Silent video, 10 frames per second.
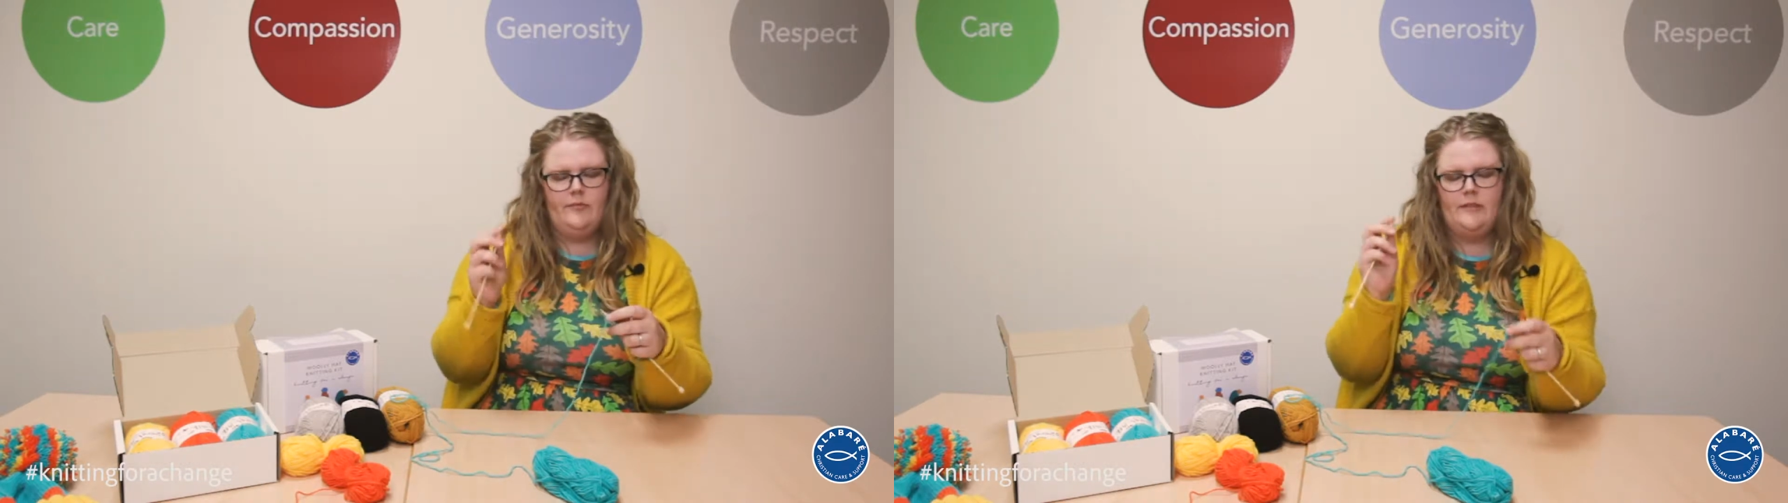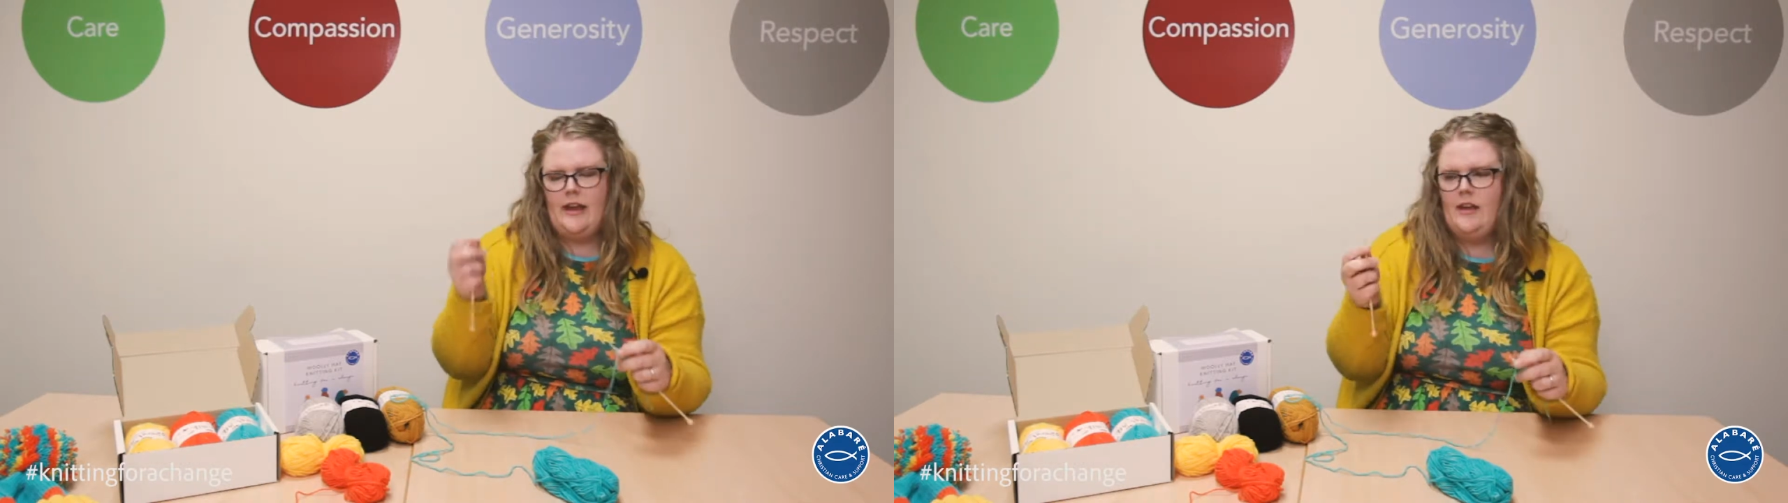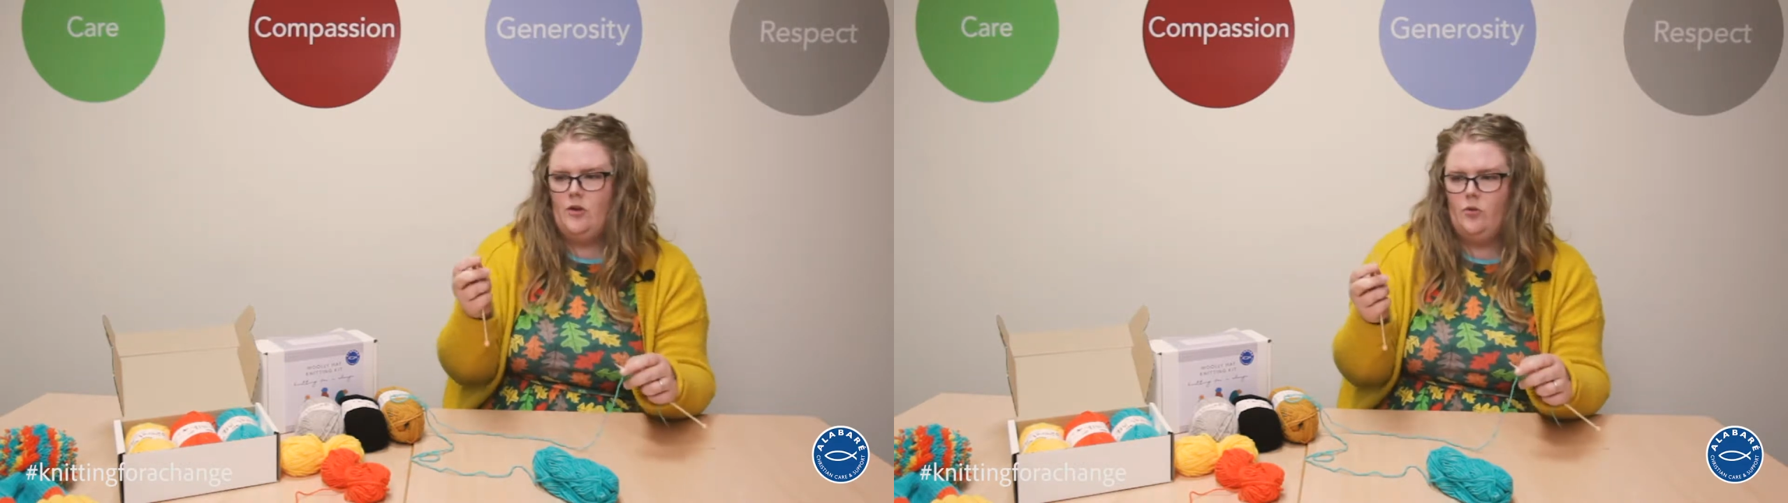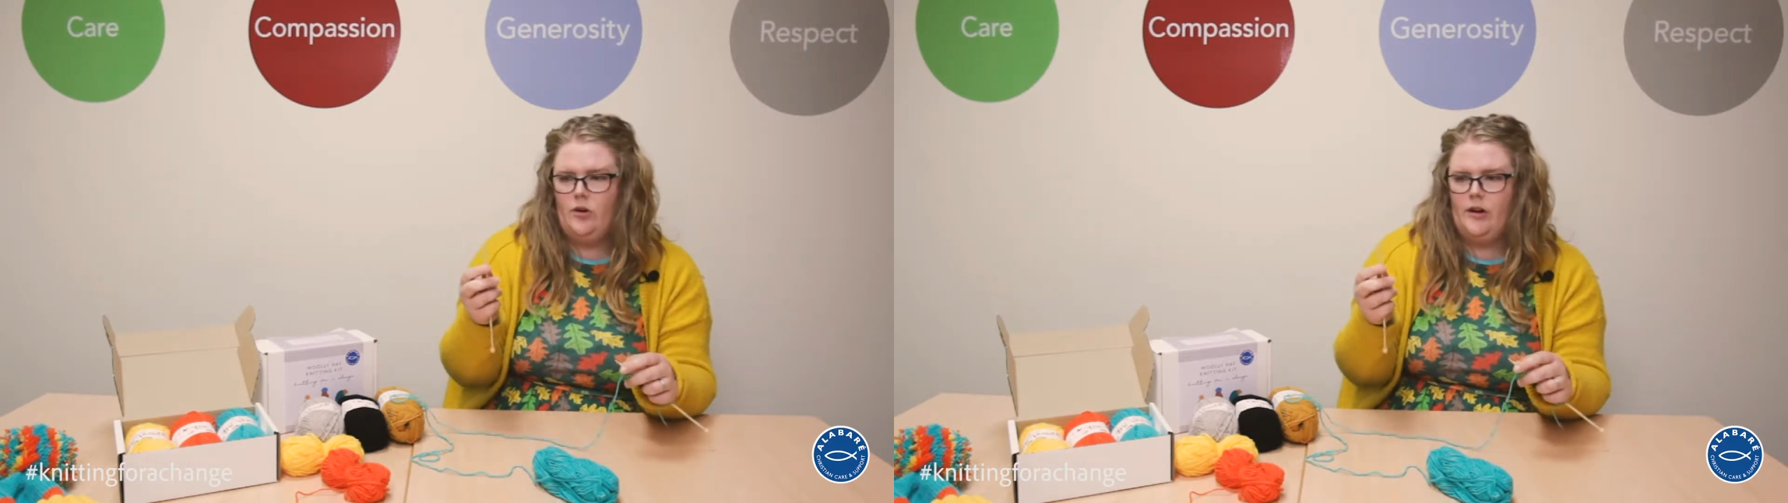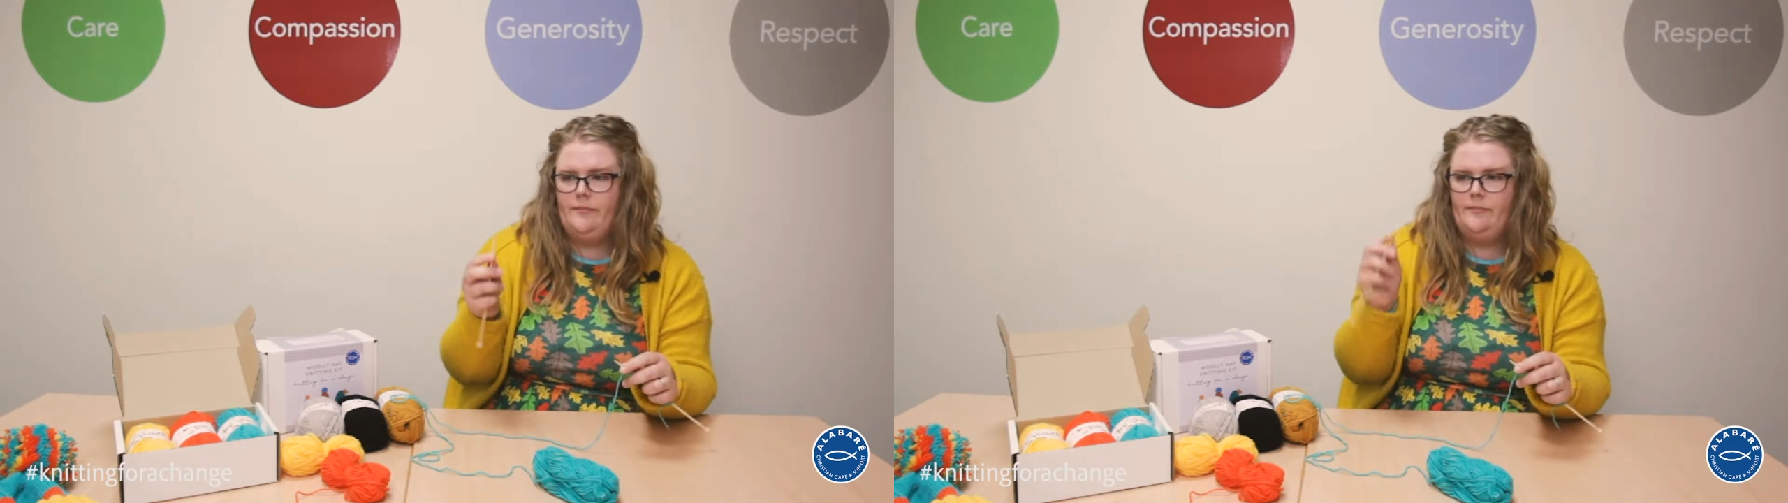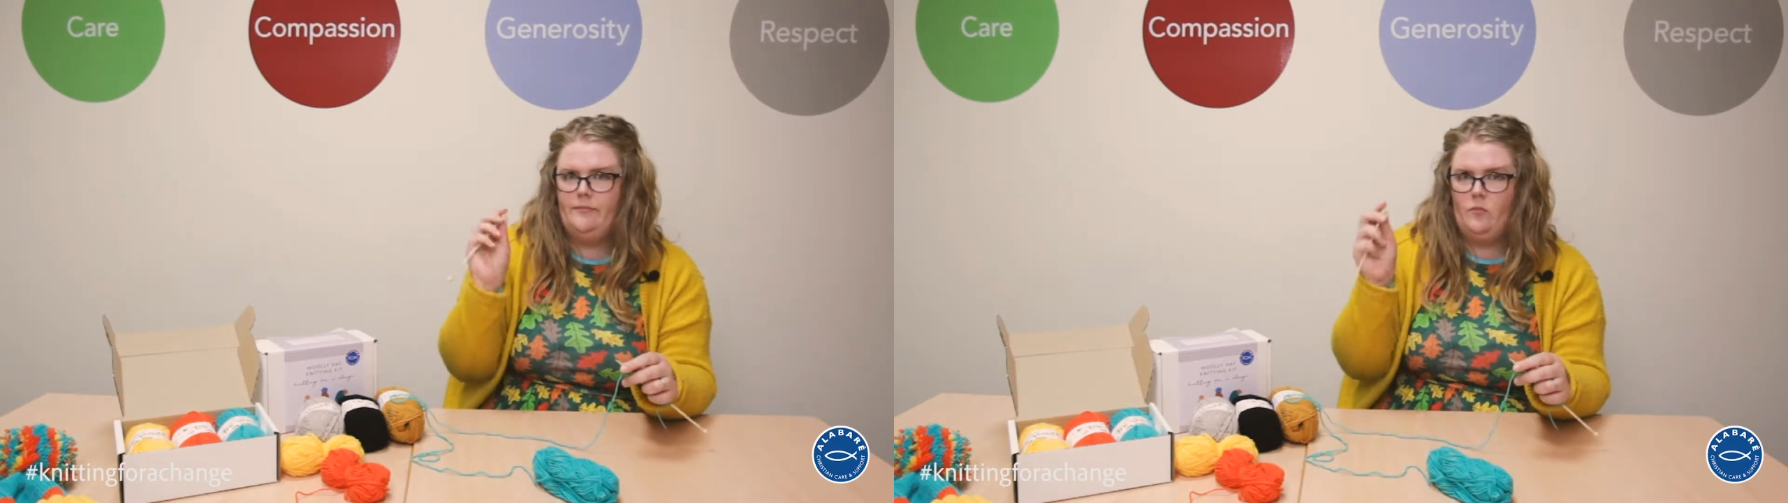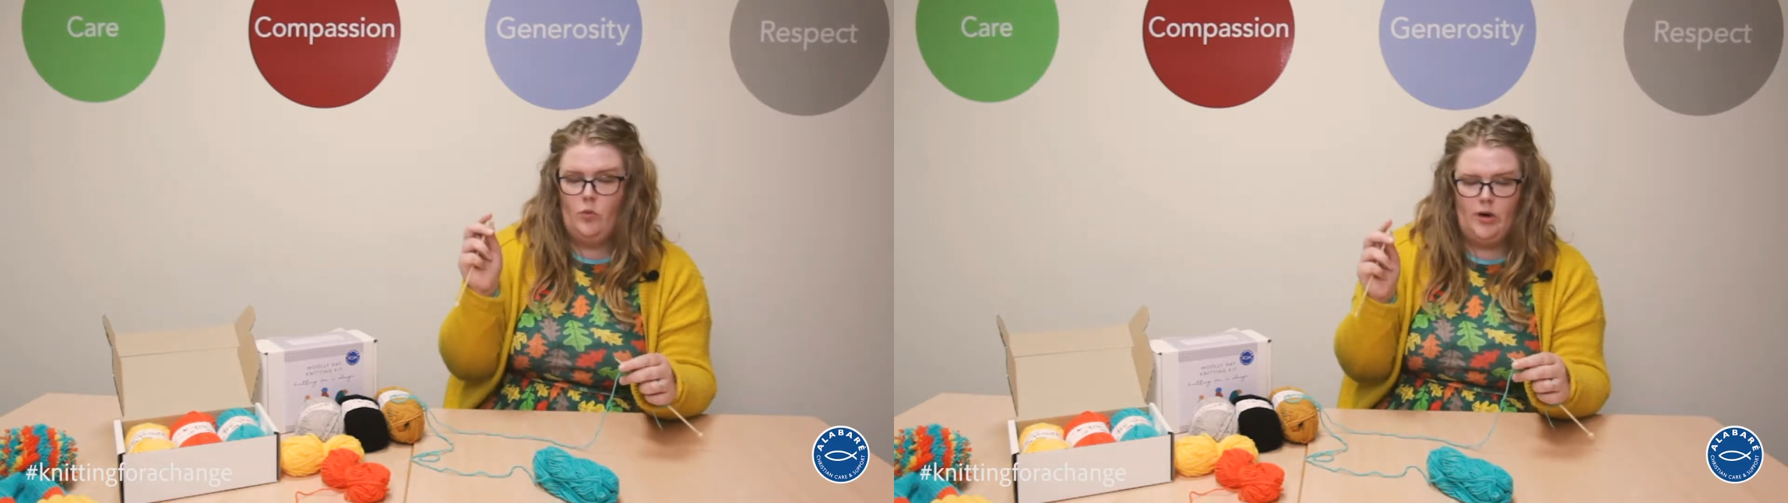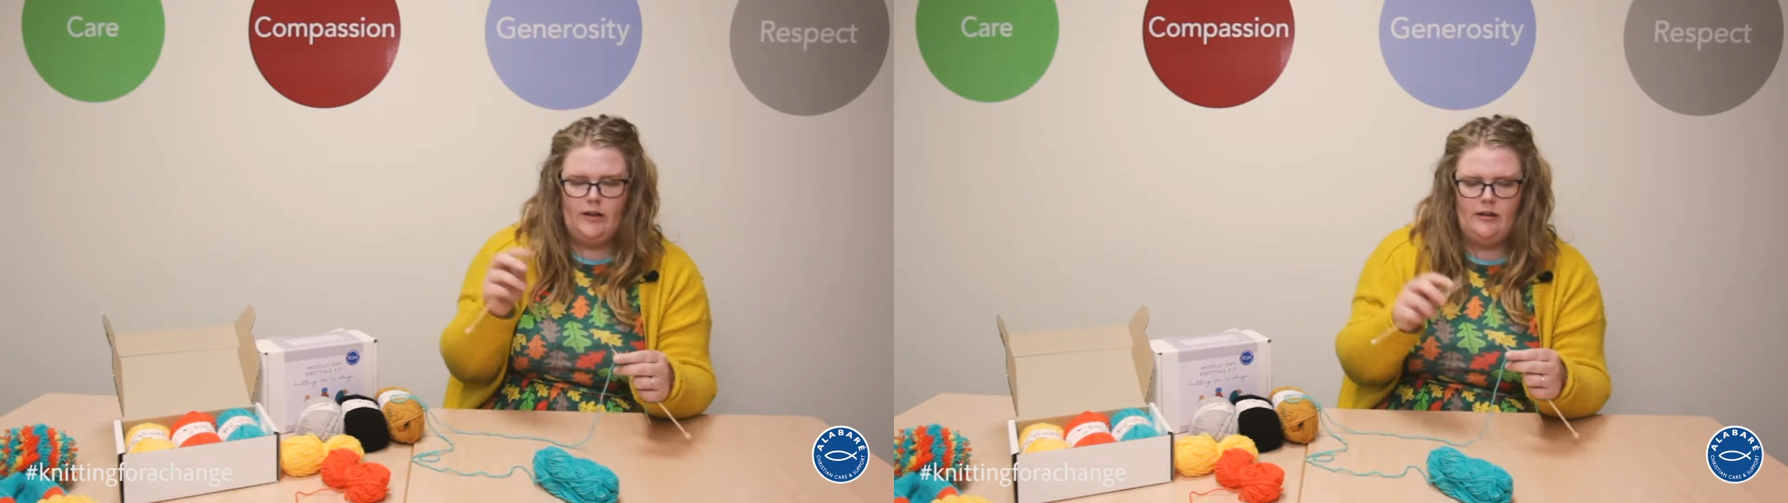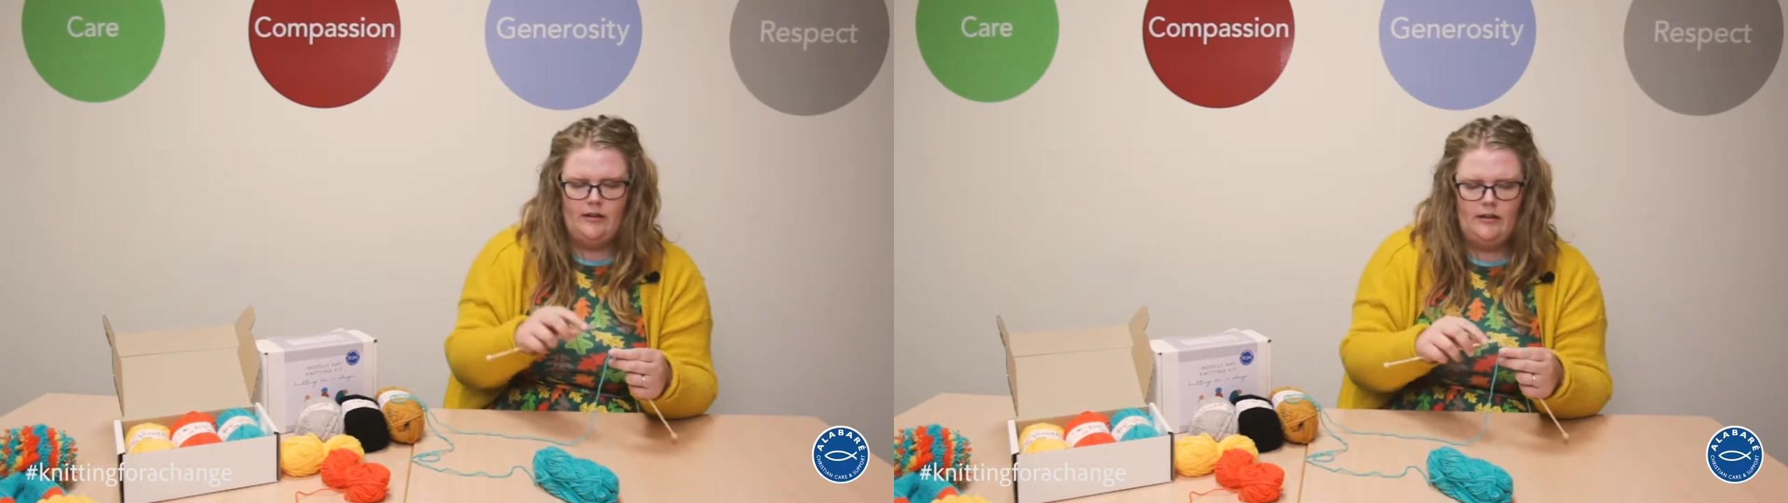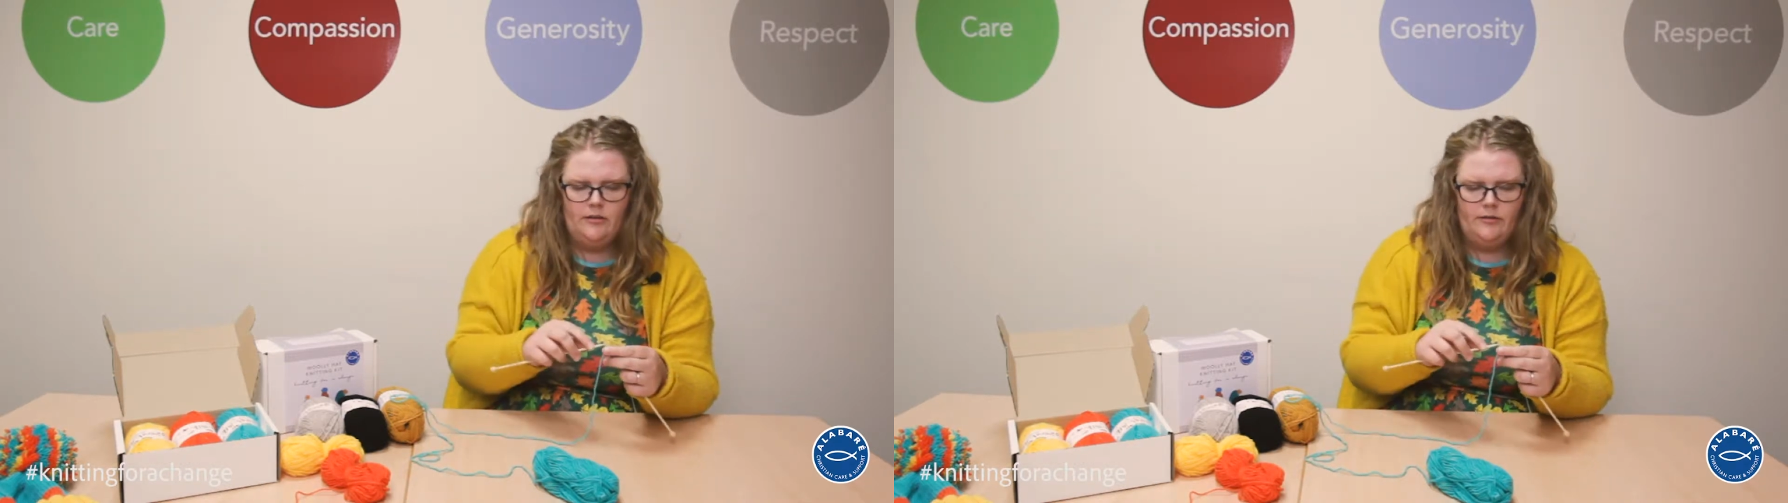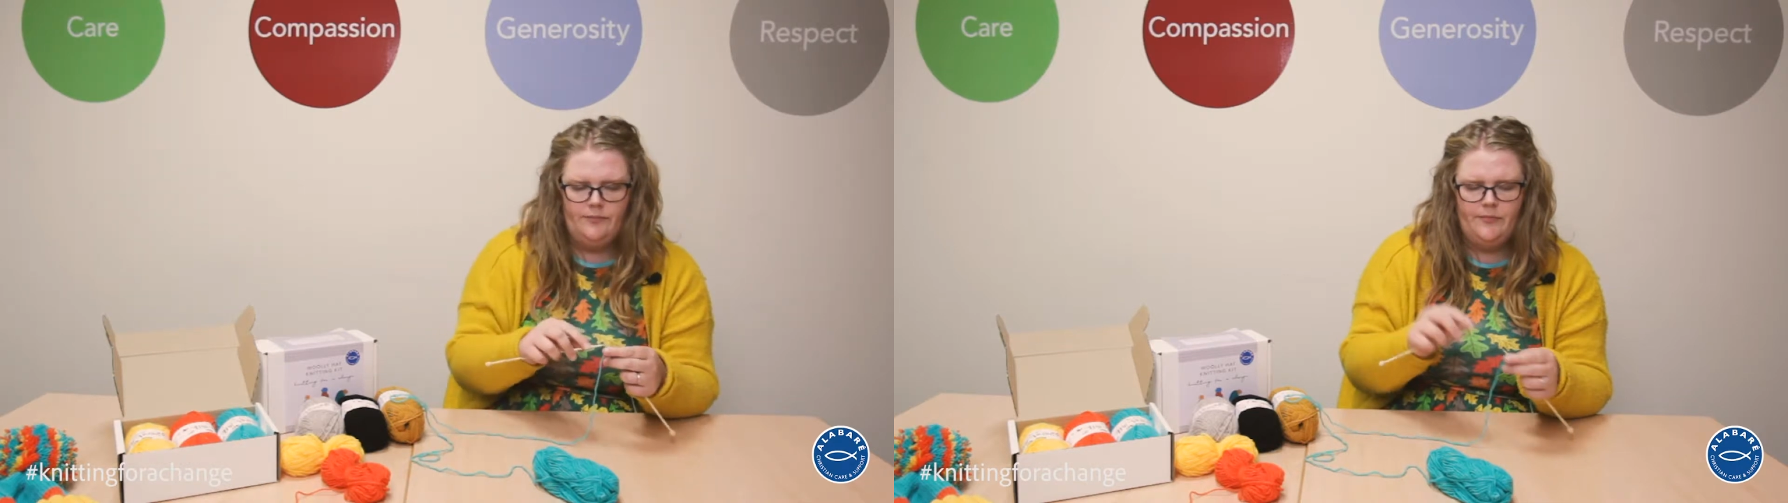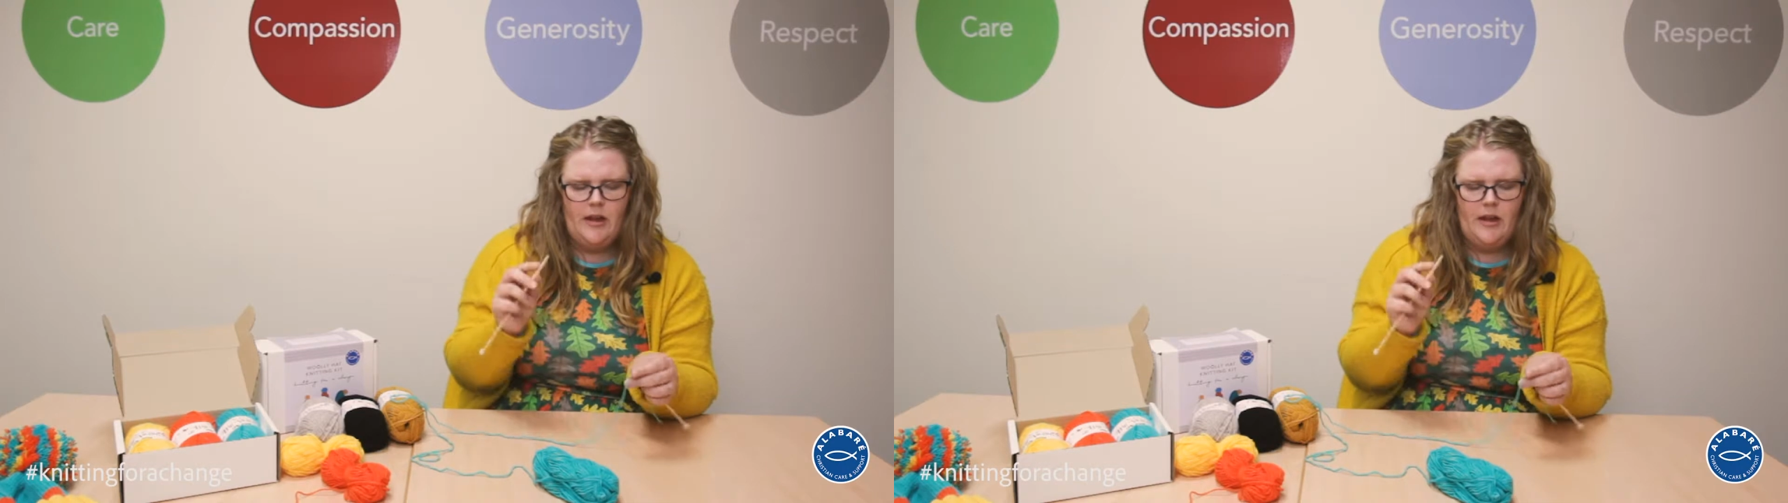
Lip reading: take your working needle,